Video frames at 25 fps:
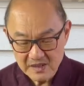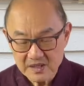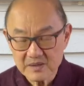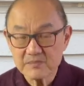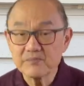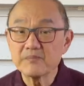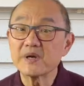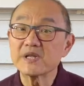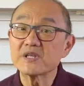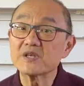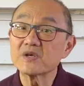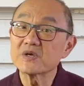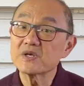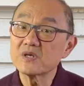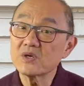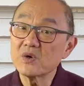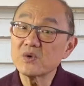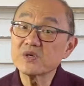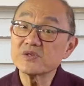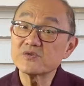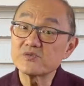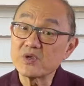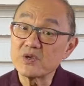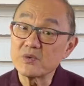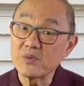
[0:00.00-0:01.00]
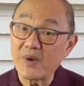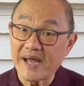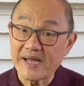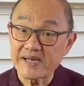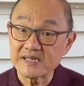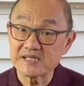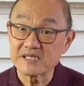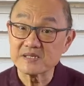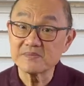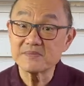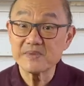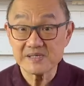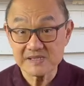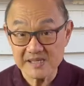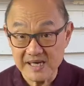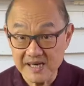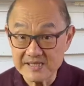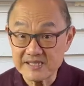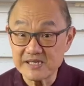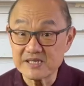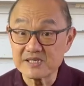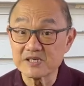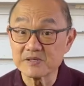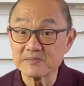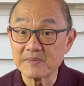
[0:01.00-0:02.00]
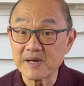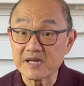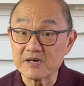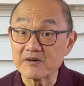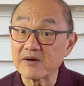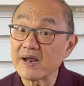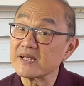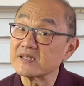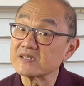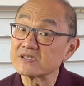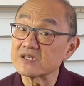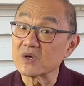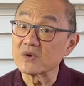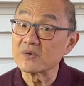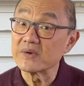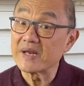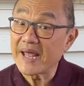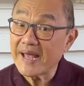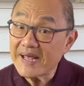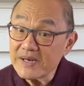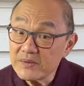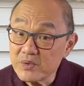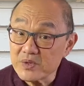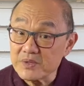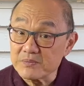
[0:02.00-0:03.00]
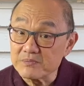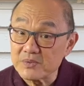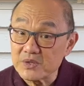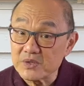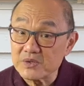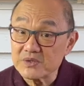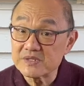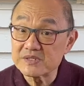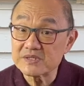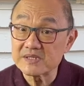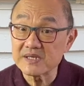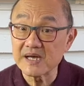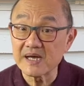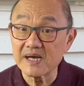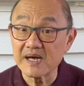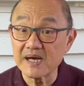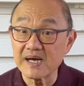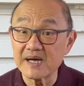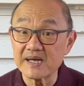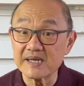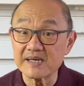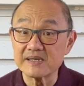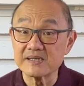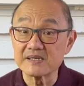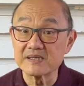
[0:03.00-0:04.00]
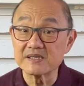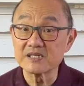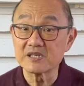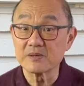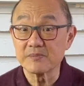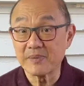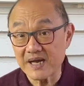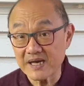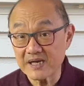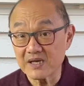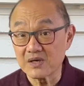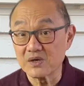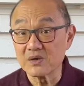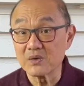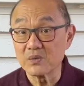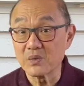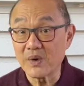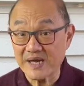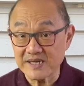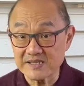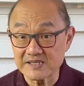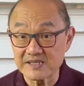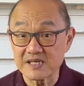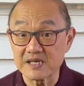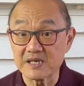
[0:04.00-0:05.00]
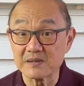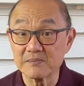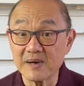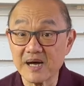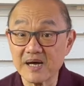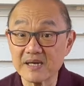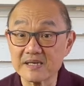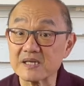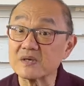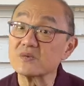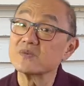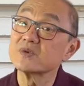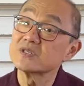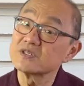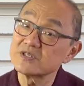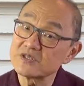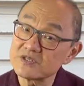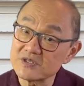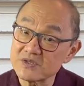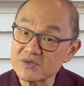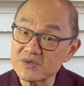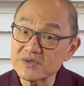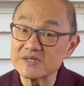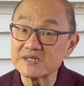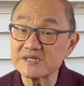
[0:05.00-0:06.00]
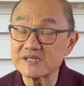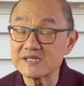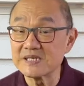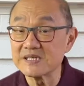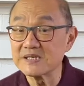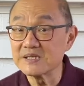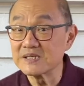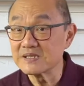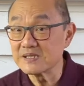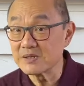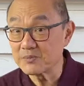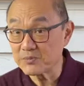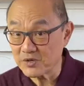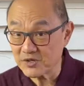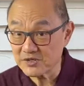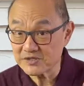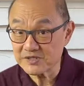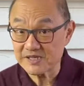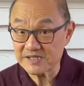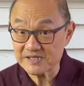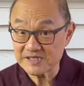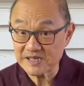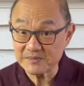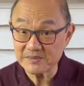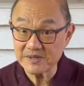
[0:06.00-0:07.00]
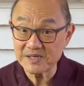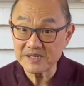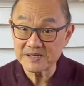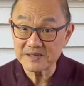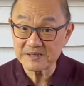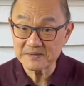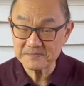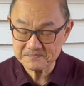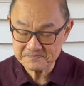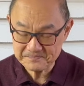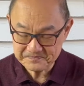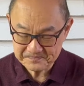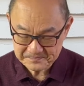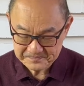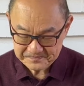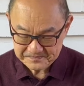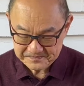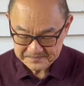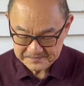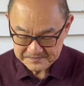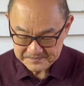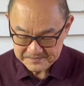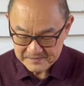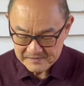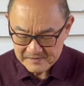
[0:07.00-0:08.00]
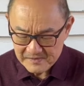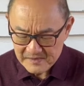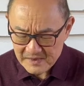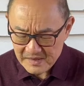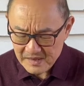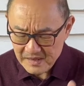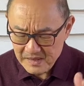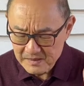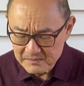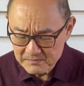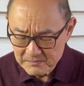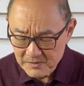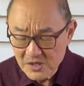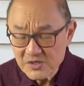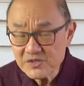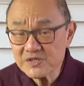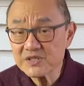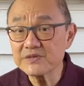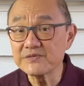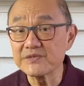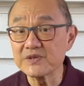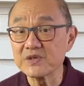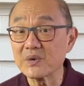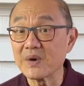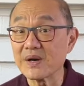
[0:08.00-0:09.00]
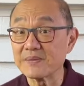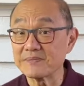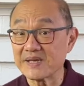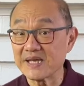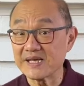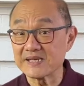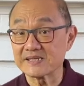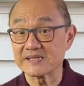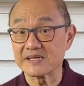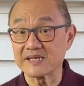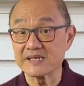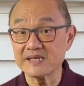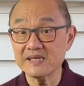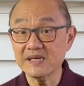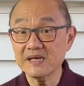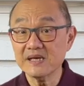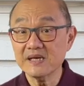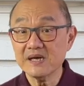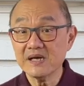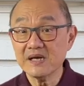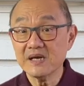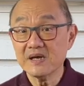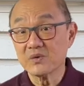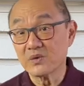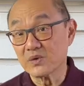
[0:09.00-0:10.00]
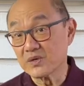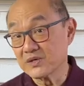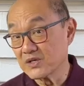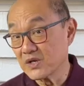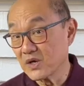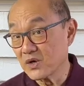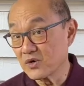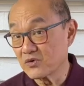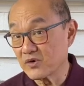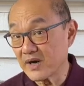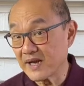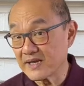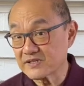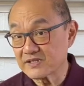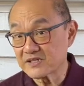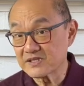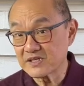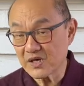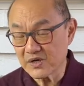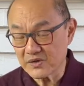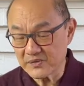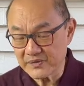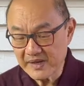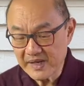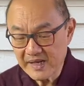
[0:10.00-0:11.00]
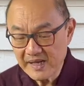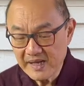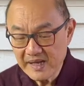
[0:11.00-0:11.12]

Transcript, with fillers: But you can always re-wax them, as I did to my Grant Stone Edward boots uh, in Tobacco Waxy Commander, which you can see the process up here. Most of you, I'm guessing, would know Grant Stone.